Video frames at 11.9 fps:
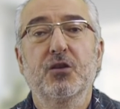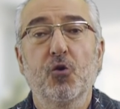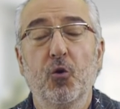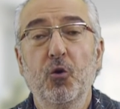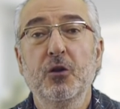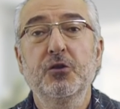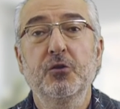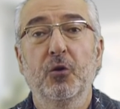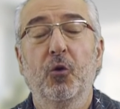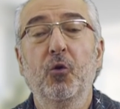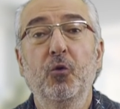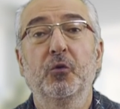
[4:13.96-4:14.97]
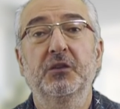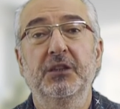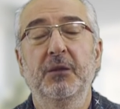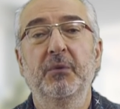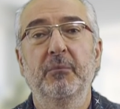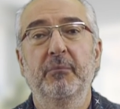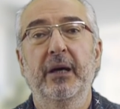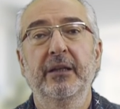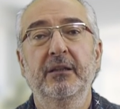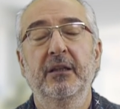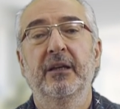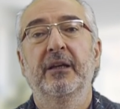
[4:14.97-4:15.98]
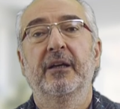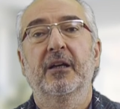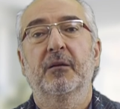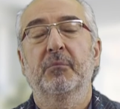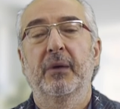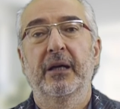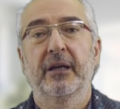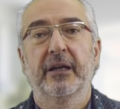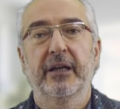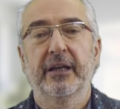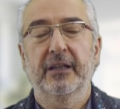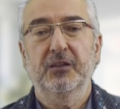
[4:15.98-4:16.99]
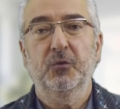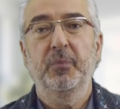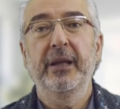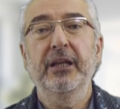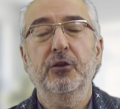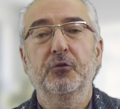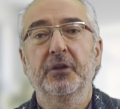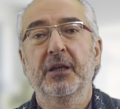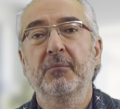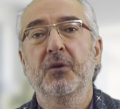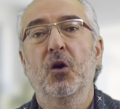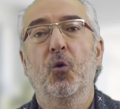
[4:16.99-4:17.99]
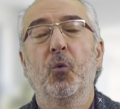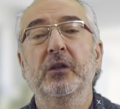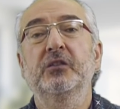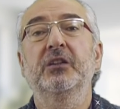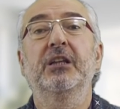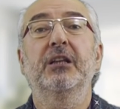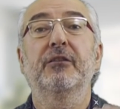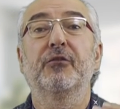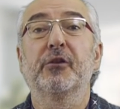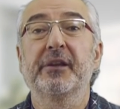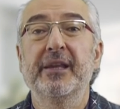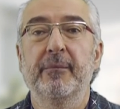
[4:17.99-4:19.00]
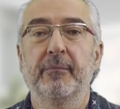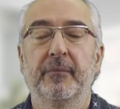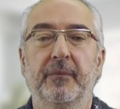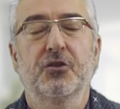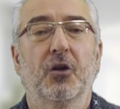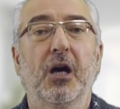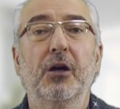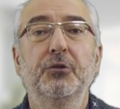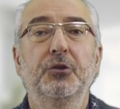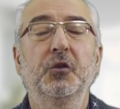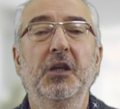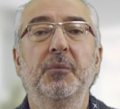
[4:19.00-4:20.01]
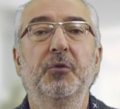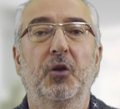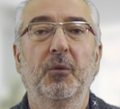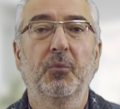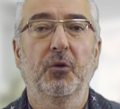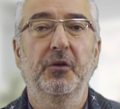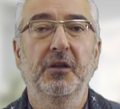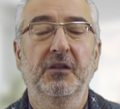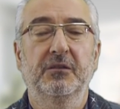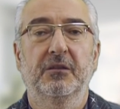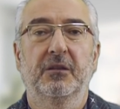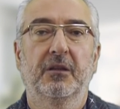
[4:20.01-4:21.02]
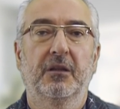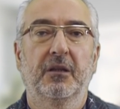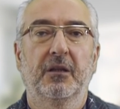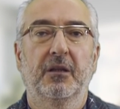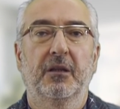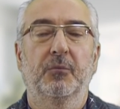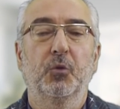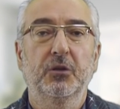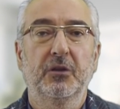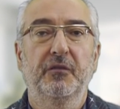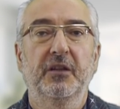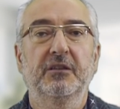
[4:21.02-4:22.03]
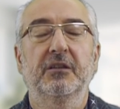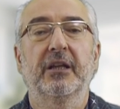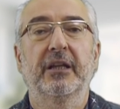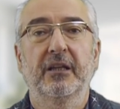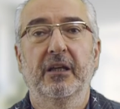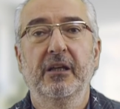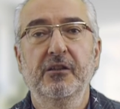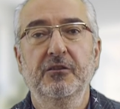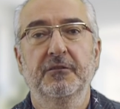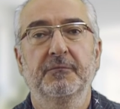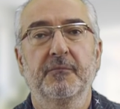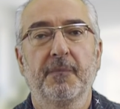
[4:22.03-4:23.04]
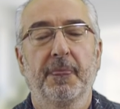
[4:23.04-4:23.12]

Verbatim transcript: So also always keep in mind by explaining to them what's in it for them. So how do you keep your employees motivated and engaged?